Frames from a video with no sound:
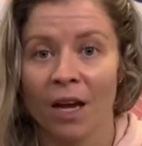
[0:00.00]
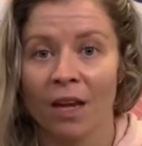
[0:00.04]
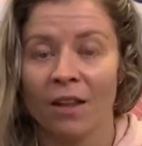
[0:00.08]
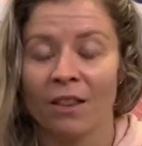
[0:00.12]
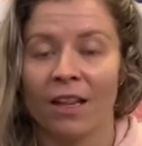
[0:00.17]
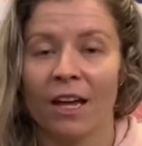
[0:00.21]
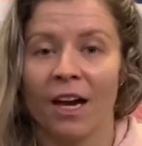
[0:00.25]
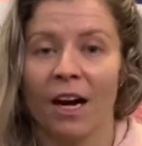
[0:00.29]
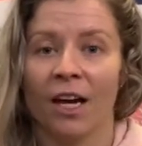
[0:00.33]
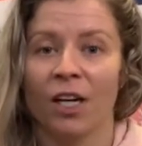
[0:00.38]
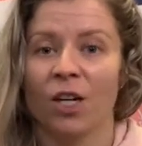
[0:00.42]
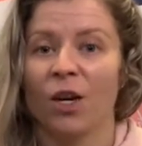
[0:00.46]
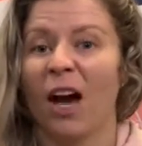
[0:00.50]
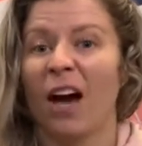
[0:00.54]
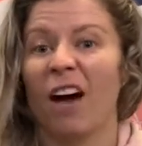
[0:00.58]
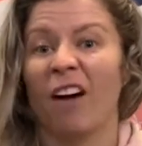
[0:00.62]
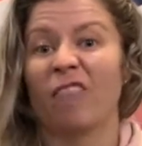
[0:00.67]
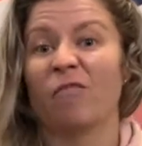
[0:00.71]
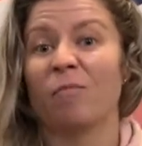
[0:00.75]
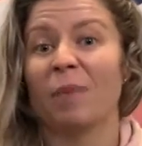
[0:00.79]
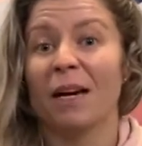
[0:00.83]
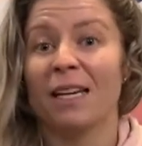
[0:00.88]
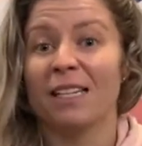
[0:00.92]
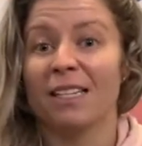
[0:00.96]
There you
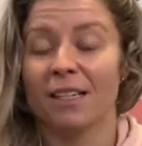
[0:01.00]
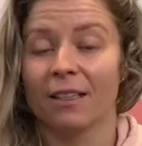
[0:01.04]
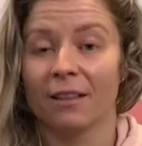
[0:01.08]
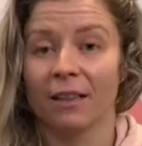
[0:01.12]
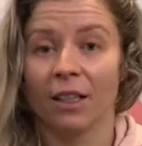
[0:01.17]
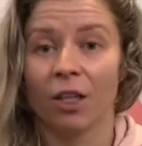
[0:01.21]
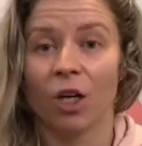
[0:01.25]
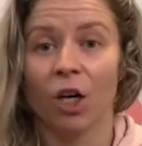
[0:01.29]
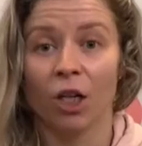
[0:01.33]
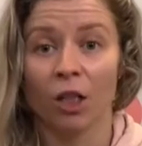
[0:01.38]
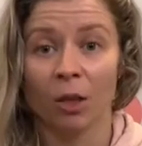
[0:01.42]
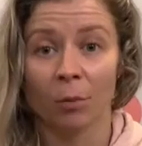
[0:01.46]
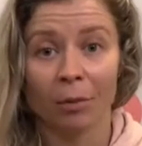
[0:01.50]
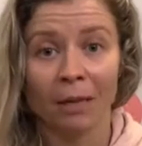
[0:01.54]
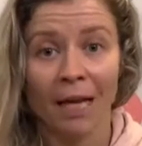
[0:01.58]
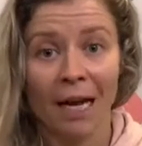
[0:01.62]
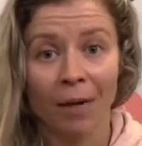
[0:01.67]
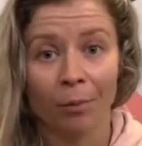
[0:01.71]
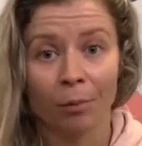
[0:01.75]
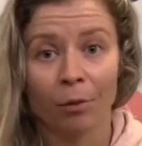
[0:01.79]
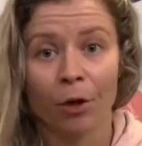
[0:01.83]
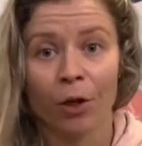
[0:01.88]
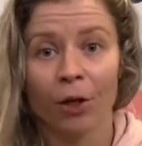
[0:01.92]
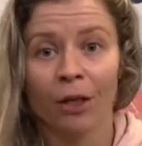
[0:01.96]
have basically got your
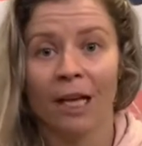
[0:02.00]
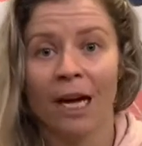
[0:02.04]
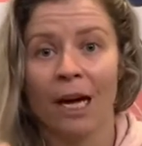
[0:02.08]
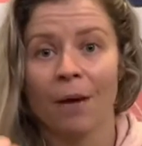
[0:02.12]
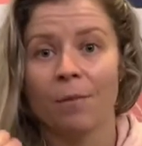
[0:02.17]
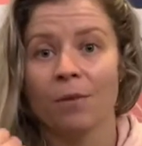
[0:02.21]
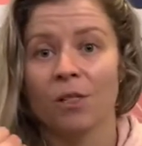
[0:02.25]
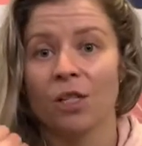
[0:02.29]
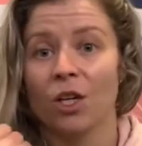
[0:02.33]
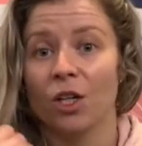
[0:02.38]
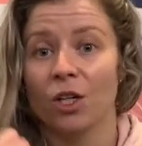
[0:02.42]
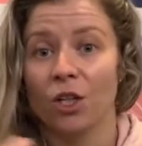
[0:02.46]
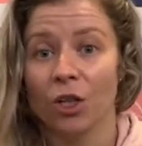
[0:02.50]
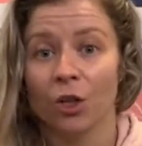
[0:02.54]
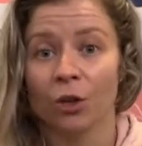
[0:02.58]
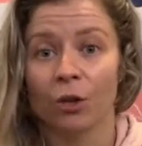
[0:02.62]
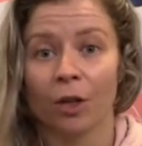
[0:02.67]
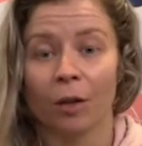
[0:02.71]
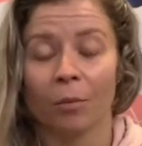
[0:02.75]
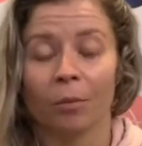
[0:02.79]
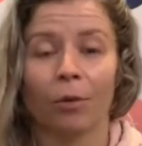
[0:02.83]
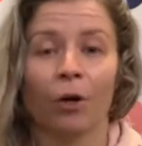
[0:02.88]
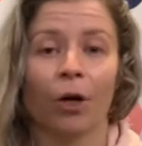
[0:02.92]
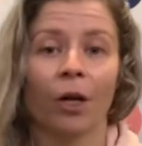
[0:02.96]
bladder prolapse,
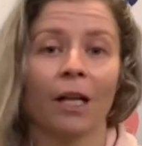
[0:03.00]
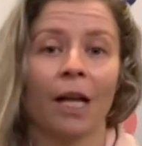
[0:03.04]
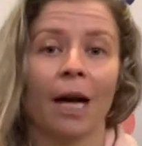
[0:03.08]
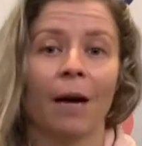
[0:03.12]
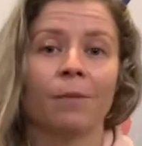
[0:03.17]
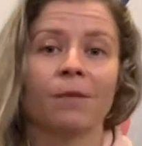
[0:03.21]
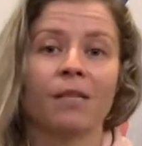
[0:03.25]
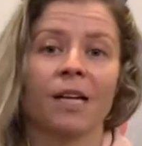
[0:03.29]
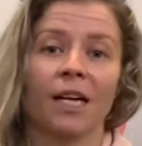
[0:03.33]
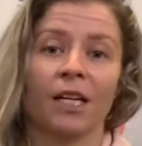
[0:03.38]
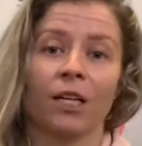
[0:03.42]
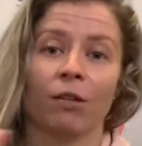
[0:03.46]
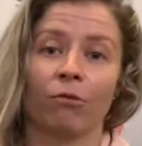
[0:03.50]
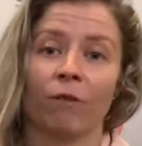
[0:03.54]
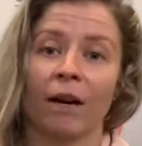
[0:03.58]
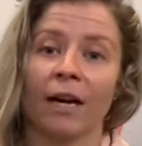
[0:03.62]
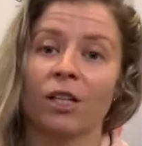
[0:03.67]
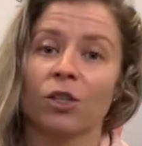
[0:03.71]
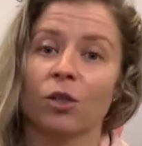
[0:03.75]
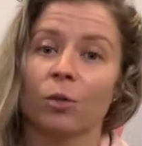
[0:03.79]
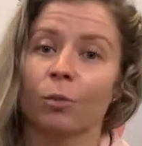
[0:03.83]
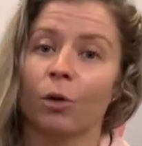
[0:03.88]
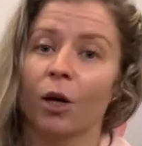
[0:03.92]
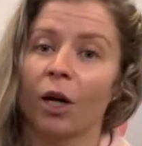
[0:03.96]
uterine prolapse, and your
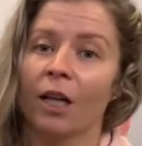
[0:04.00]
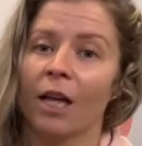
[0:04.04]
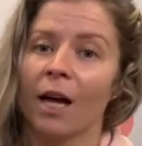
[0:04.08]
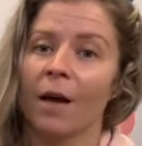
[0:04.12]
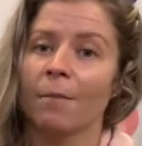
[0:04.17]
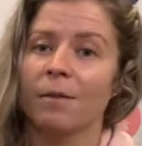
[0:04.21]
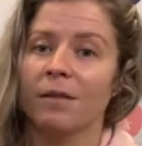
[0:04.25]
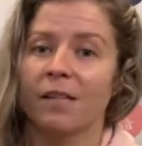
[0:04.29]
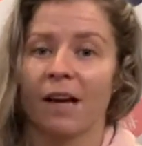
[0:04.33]
rectal prolapse.